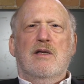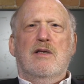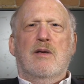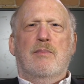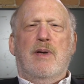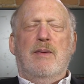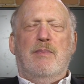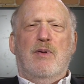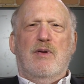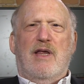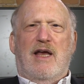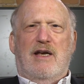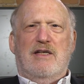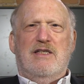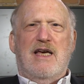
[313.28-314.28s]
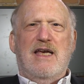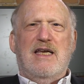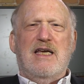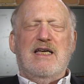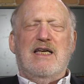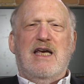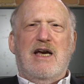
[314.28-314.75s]
the people that are
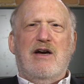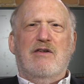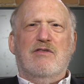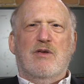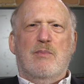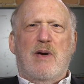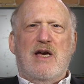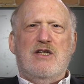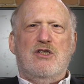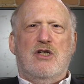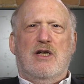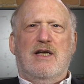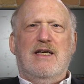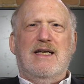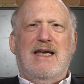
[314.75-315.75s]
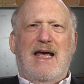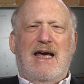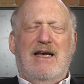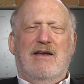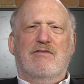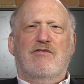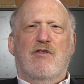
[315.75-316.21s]
taking care of the patient and
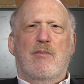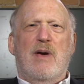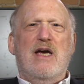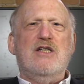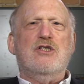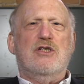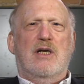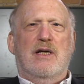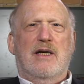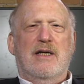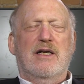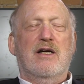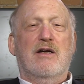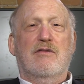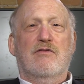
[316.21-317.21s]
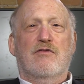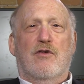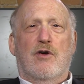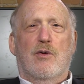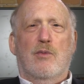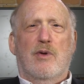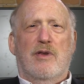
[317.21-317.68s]
get information and
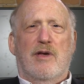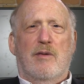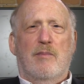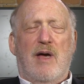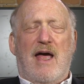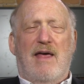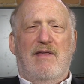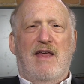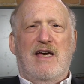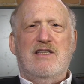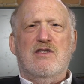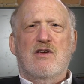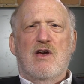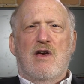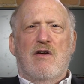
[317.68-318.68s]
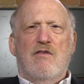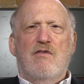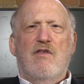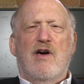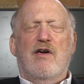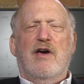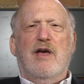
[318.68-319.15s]
confer with them. And that's
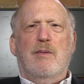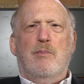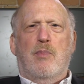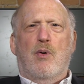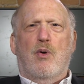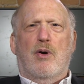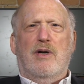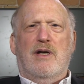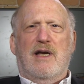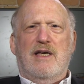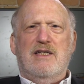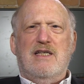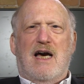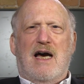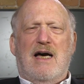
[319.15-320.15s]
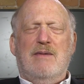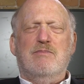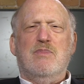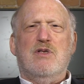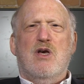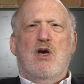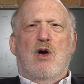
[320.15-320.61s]
very important at
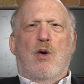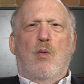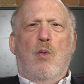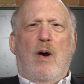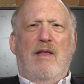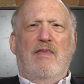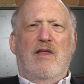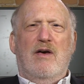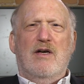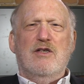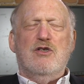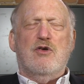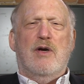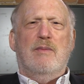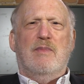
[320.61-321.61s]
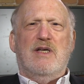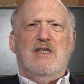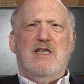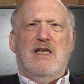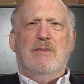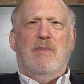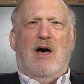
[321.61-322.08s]
times when the treatment
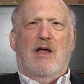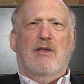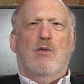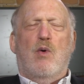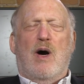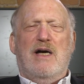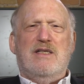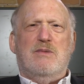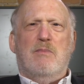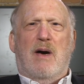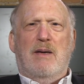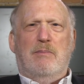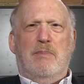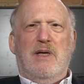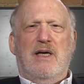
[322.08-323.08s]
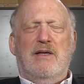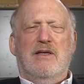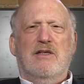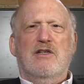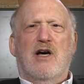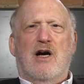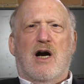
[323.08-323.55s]
team otherwise might be in
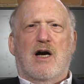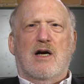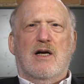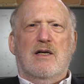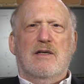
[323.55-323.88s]
the dark.